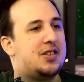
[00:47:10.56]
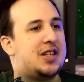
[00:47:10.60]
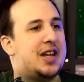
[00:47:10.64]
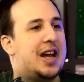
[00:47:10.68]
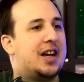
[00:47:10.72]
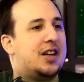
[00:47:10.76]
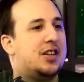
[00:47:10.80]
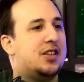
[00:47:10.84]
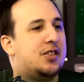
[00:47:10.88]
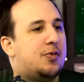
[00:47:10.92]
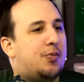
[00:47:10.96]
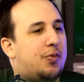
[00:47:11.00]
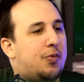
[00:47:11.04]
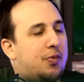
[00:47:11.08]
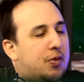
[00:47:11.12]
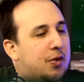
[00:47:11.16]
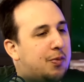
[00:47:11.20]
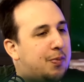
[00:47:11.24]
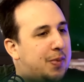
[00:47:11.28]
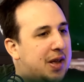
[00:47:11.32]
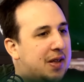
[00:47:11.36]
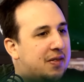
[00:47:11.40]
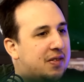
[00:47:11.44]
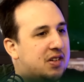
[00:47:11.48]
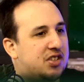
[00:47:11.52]
attackers
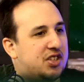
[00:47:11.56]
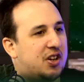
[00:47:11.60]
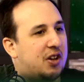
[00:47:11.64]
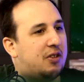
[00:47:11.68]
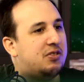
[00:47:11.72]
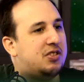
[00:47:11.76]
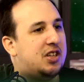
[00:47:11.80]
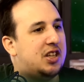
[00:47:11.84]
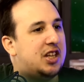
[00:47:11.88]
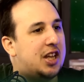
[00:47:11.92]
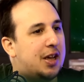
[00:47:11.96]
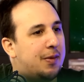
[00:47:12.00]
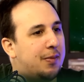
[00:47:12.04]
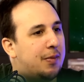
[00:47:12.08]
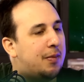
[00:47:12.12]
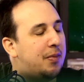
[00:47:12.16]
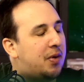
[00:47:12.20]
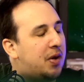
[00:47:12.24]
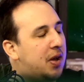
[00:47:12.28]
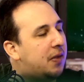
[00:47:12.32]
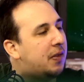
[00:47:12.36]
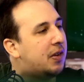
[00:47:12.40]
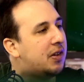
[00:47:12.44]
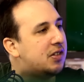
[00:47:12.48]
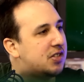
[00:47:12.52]
would be in the Chelsea team and
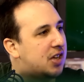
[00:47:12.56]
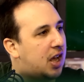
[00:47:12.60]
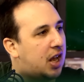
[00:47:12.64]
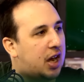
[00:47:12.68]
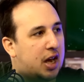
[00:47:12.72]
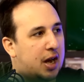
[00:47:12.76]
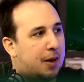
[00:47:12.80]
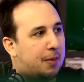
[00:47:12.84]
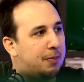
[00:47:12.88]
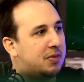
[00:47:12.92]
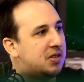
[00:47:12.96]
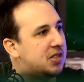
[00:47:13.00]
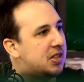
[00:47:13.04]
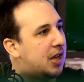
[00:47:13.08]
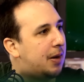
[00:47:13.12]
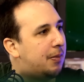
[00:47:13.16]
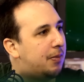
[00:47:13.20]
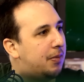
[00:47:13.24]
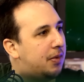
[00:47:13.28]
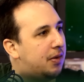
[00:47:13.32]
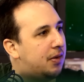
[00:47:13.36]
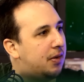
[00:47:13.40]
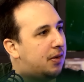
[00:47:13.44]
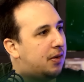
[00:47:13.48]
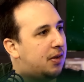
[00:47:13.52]
putting those kind of numbers
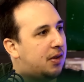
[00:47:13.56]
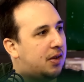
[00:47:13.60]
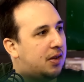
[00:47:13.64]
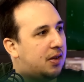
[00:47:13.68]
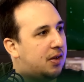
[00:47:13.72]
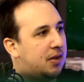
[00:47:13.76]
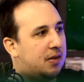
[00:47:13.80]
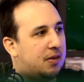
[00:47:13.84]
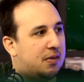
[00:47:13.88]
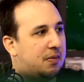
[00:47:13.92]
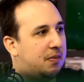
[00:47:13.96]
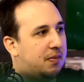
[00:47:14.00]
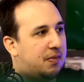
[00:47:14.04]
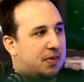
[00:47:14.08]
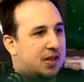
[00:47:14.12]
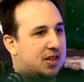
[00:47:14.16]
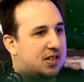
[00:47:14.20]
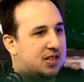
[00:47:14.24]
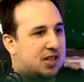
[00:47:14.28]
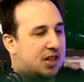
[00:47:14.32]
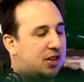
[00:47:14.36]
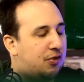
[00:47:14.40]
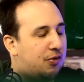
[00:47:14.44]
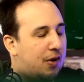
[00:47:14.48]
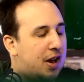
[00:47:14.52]
up? No one.
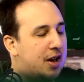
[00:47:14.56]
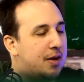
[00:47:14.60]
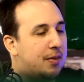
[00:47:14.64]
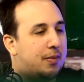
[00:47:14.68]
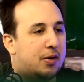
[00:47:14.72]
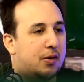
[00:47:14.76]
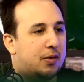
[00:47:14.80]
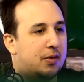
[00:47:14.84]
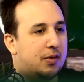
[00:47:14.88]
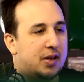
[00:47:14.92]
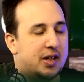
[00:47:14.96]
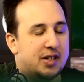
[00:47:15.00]
It's There's incredible. No